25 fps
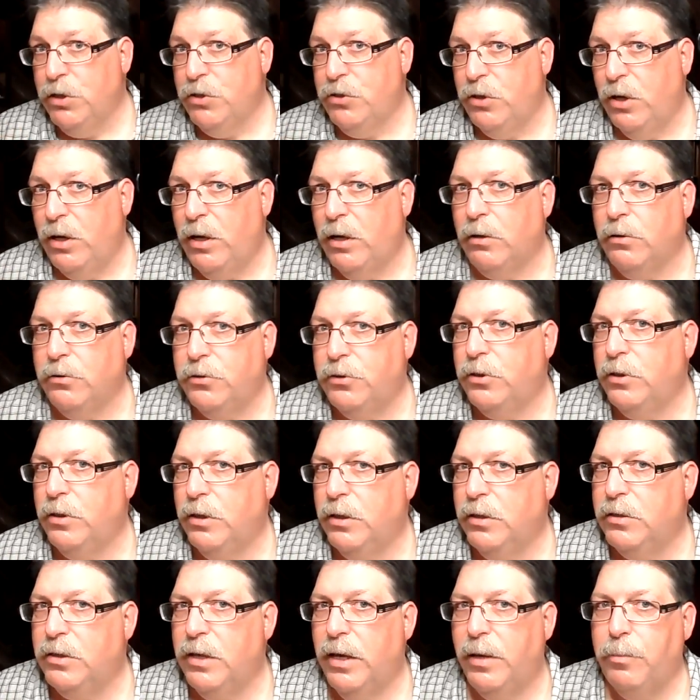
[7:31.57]

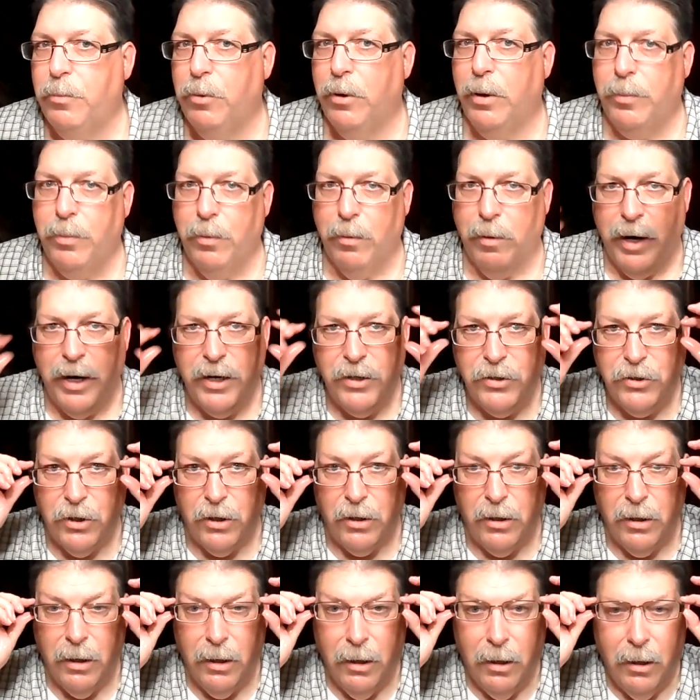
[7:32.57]
results is that
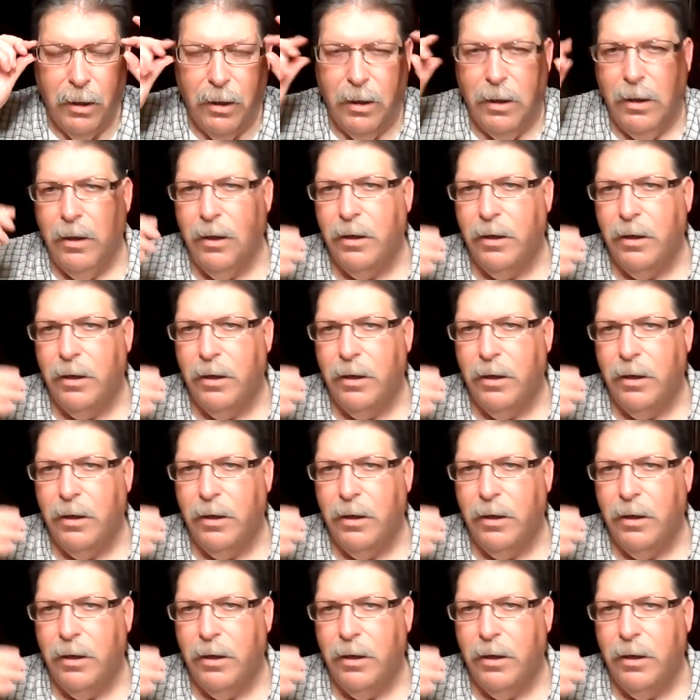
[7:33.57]
preparation,